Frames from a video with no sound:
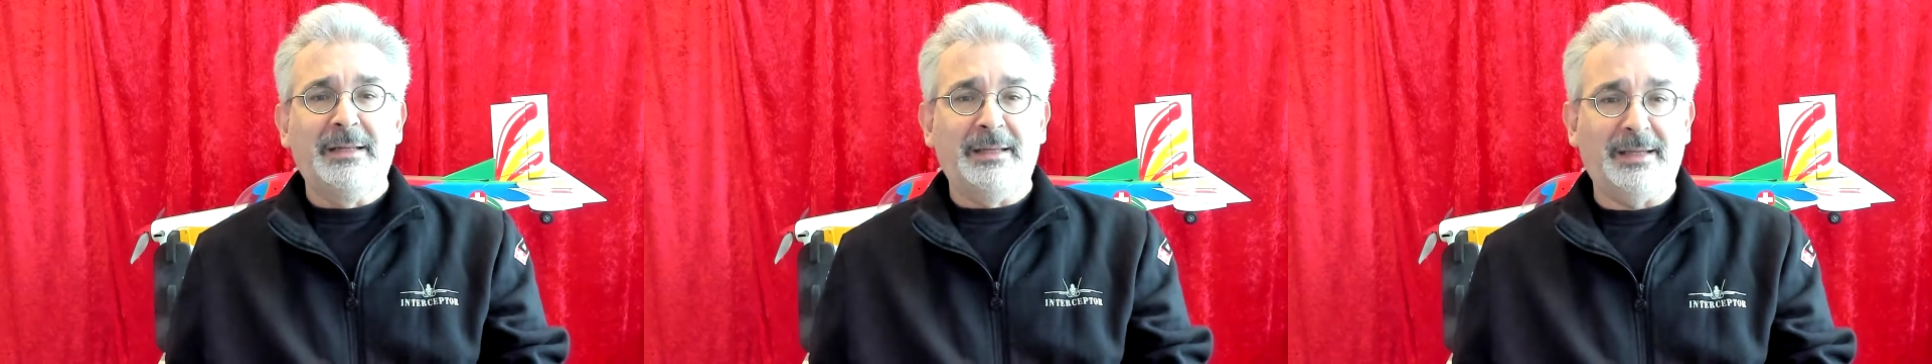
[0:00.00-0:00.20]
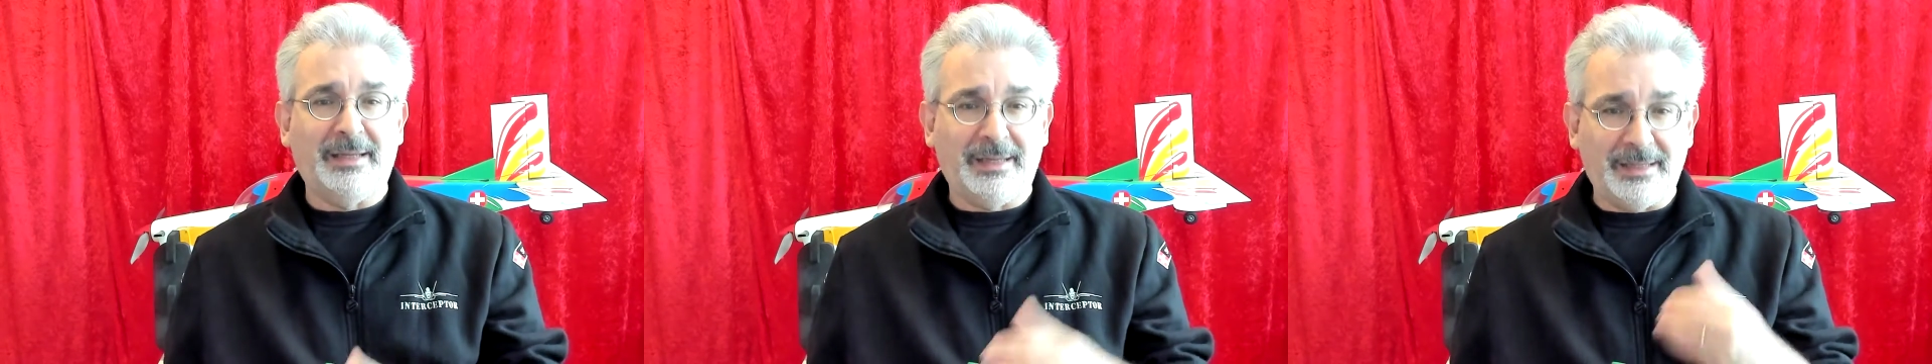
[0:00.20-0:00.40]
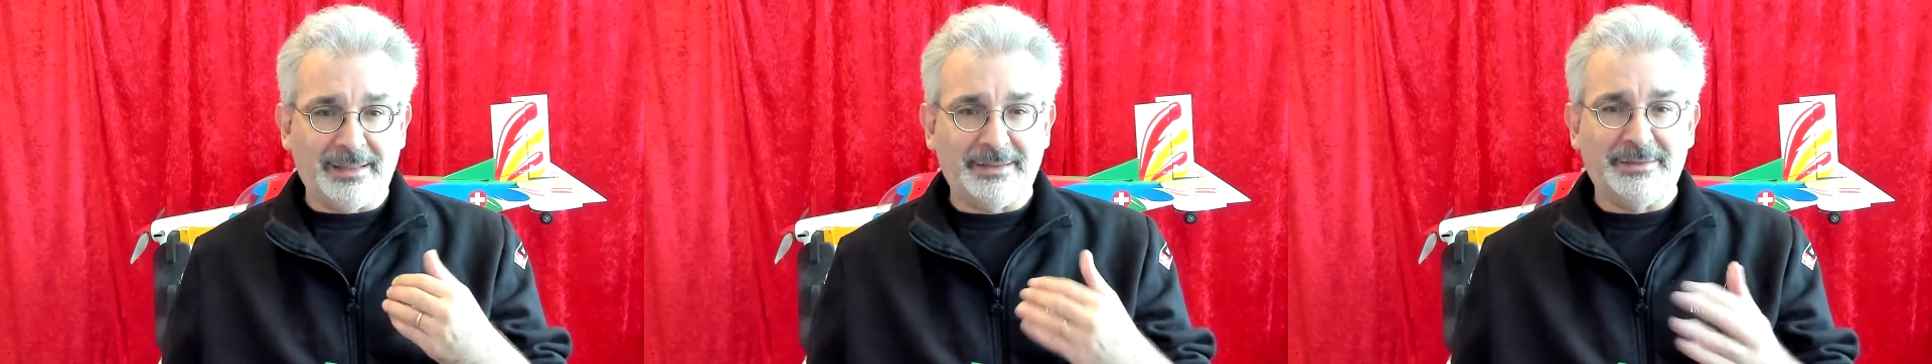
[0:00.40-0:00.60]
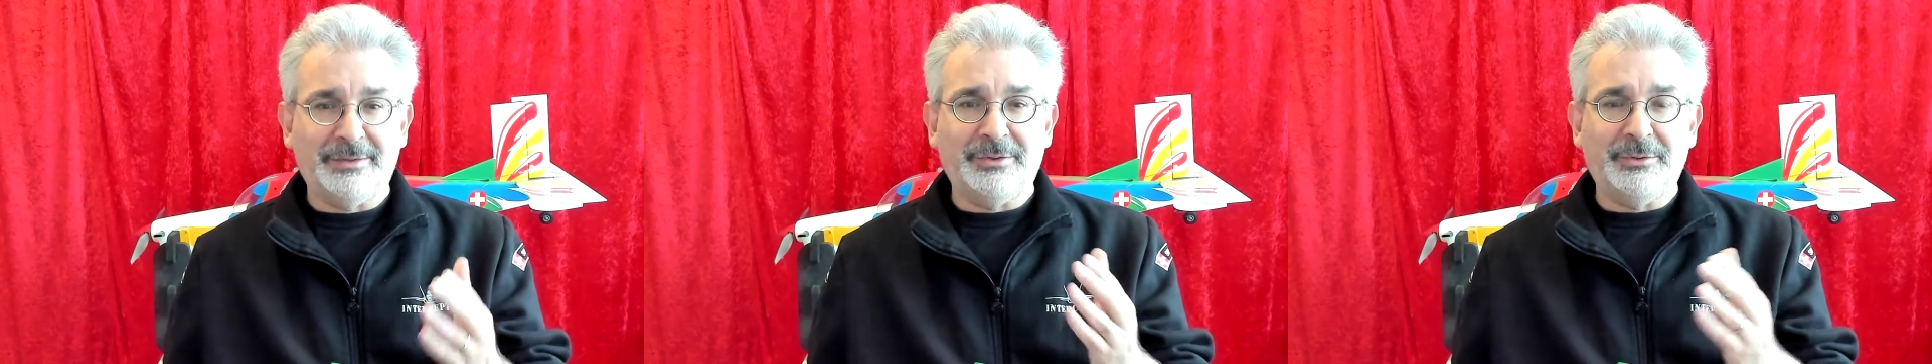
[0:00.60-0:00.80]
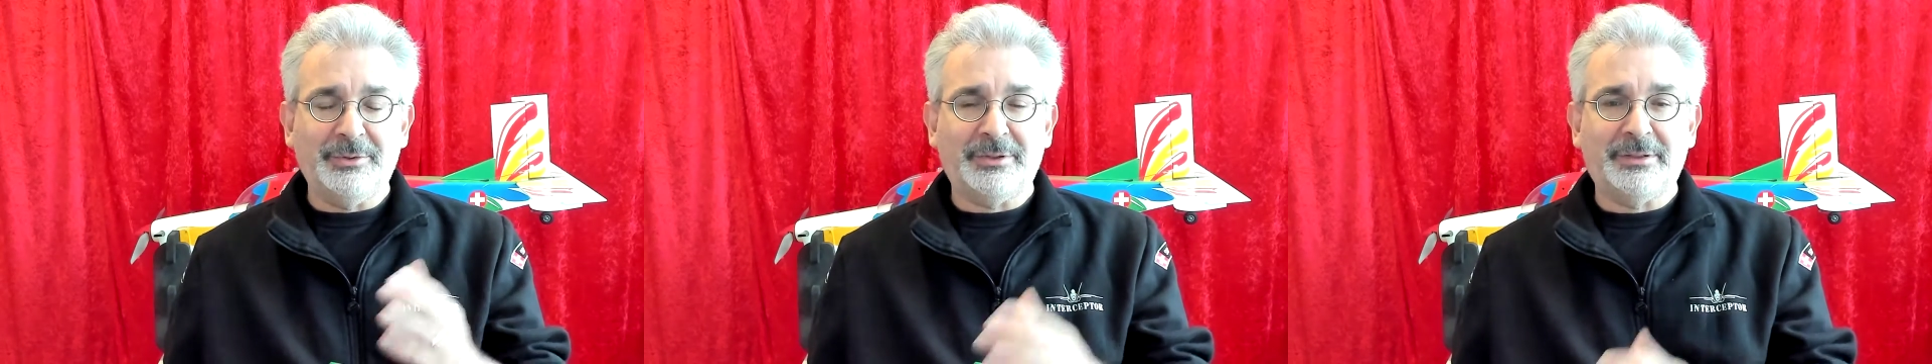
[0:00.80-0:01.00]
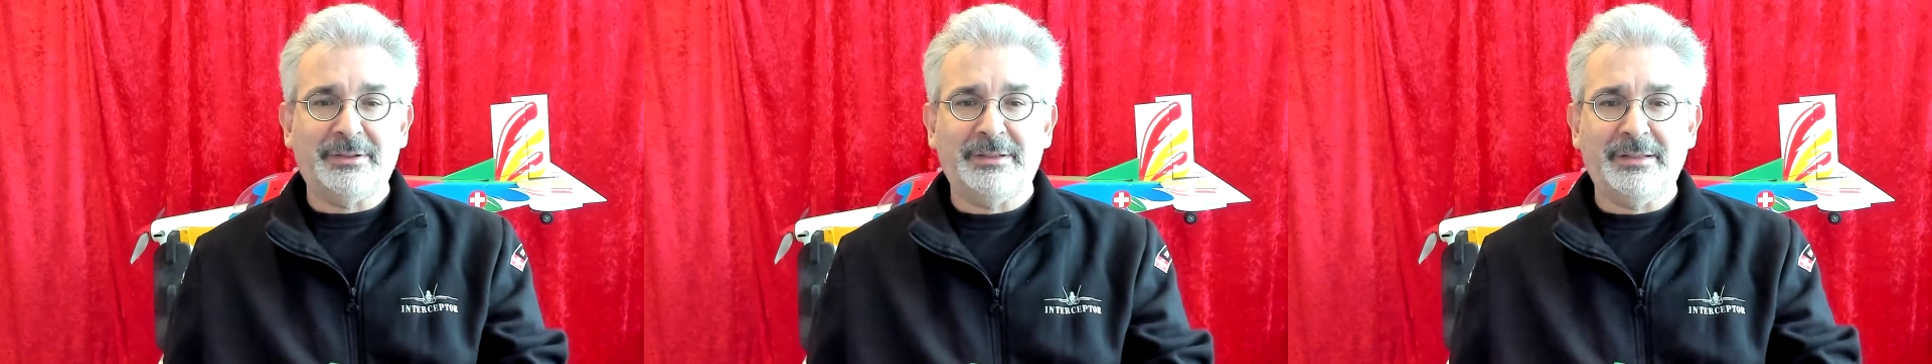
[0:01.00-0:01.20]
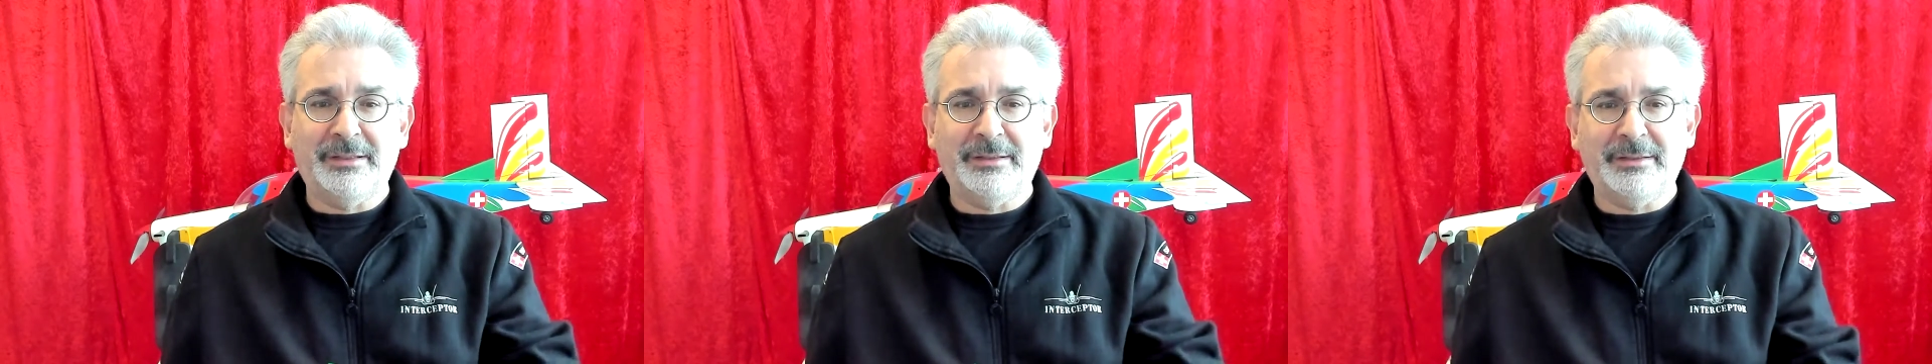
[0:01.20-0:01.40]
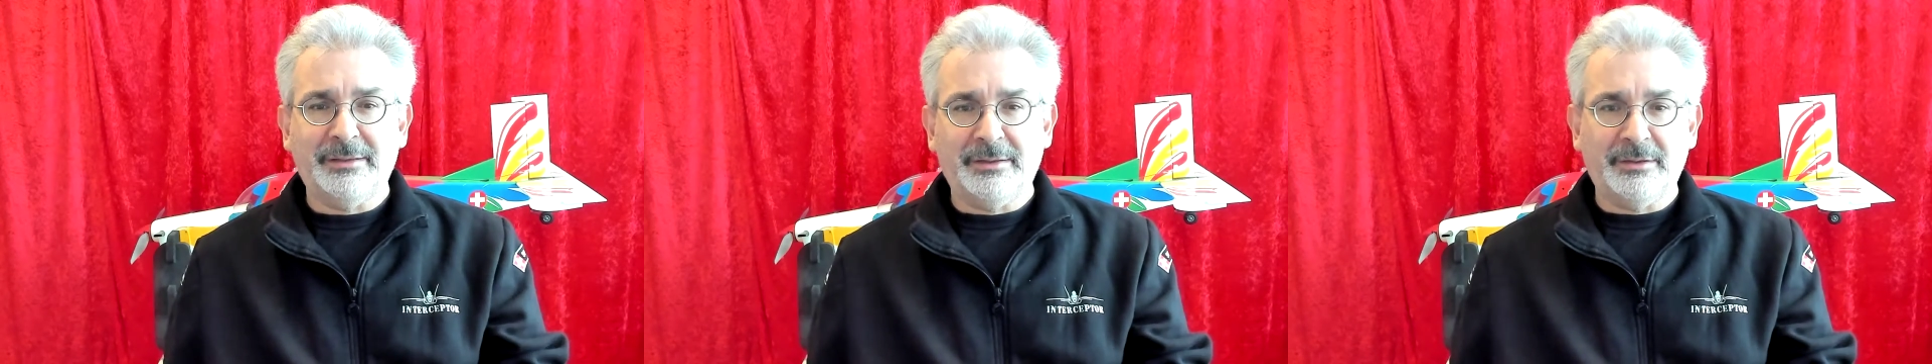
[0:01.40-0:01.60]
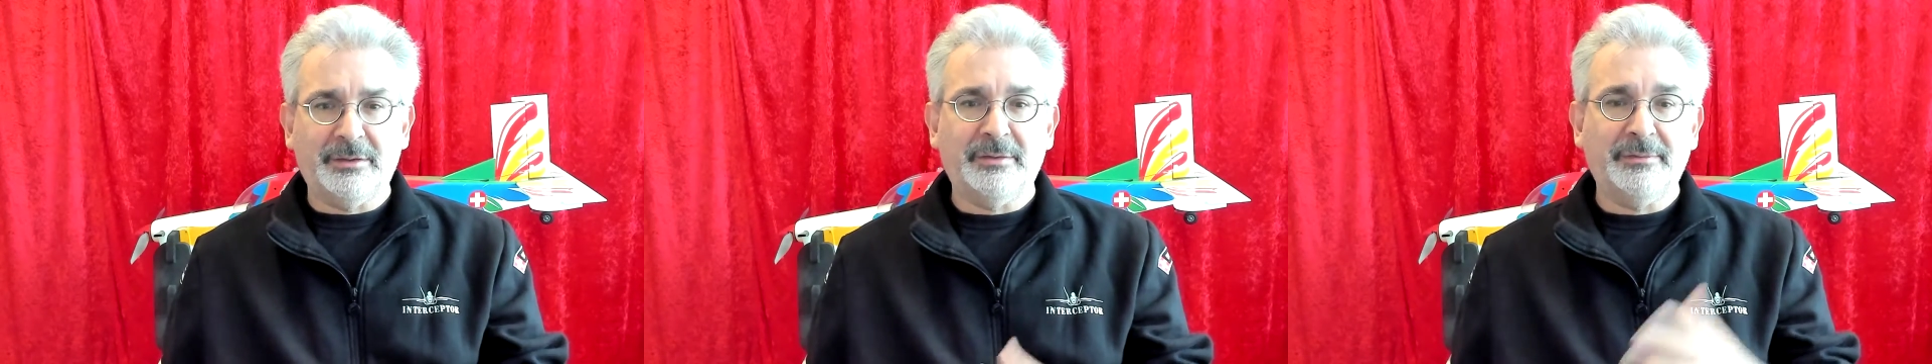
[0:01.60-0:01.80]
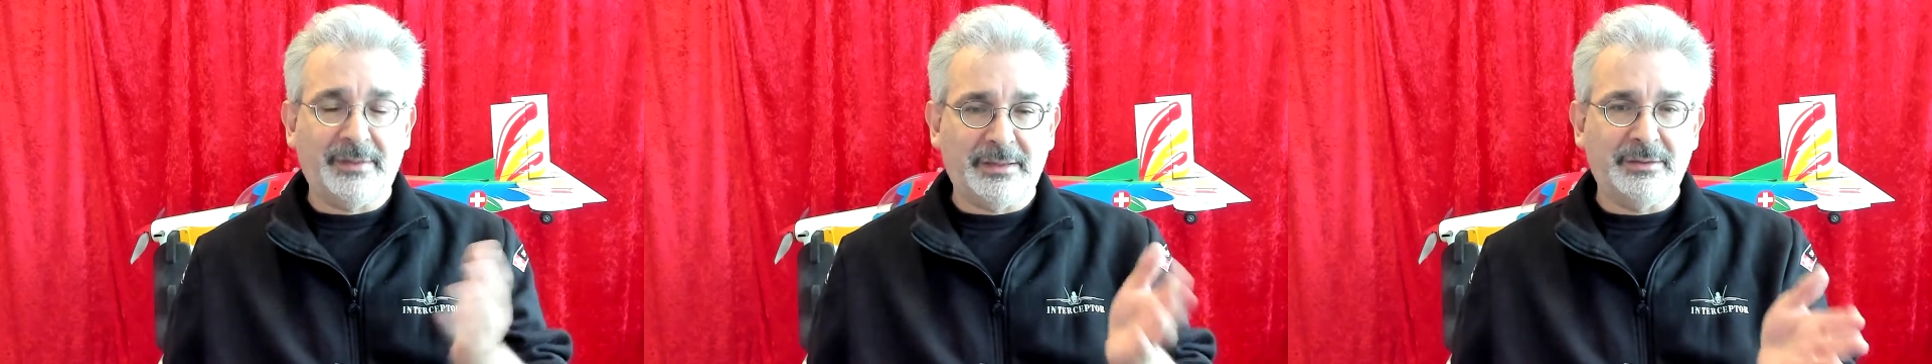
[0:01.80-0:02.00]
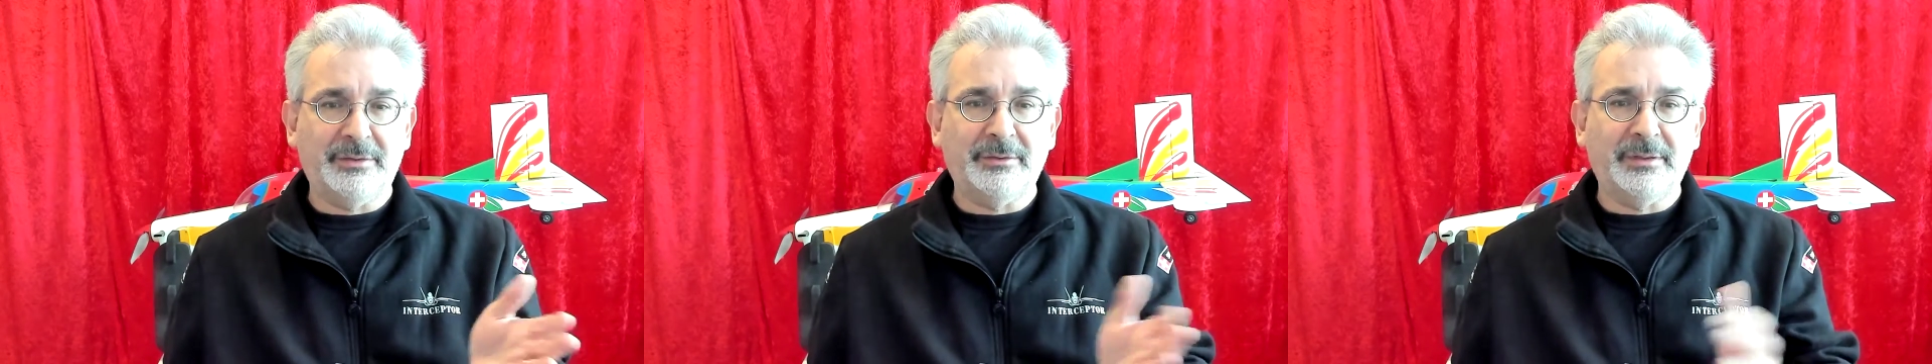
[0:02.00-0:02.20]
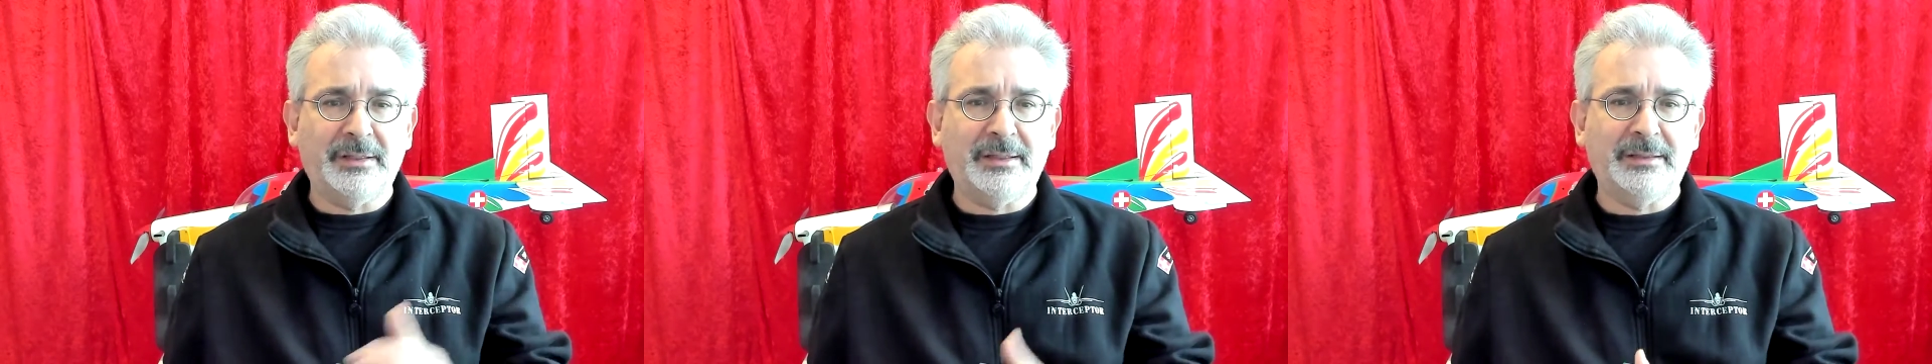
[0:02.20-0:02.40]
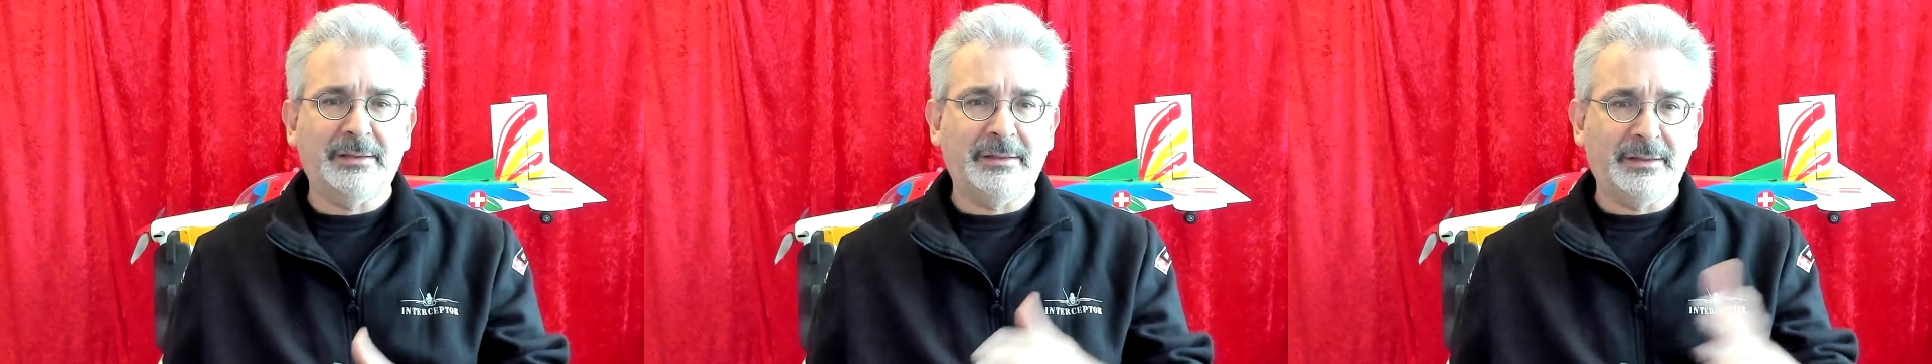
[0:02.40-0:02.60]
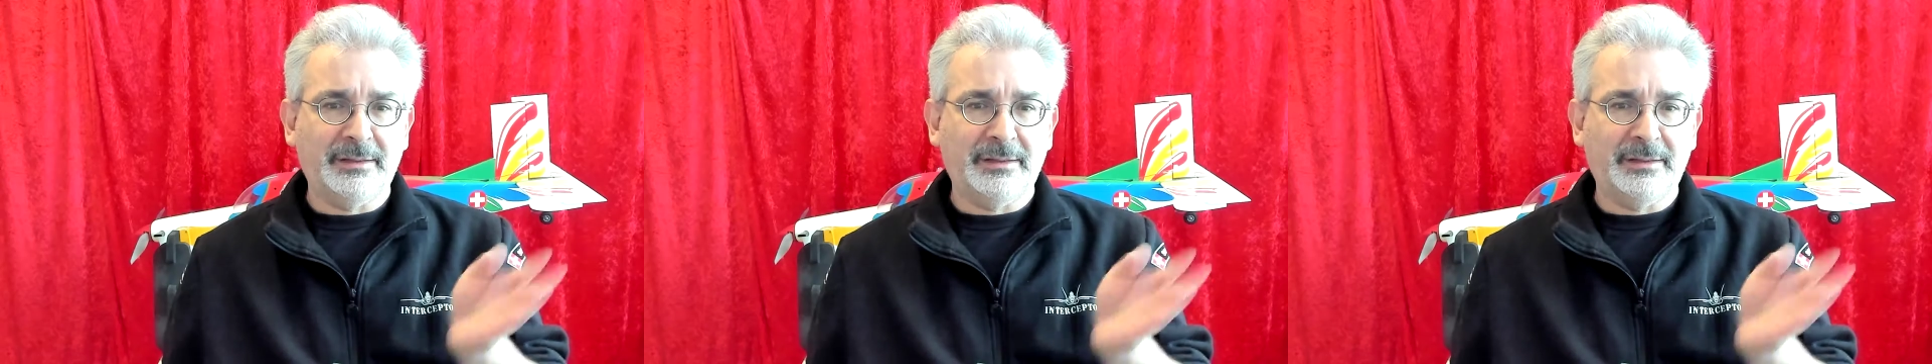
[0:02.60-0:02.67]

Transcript: and you are taking it off and you're landing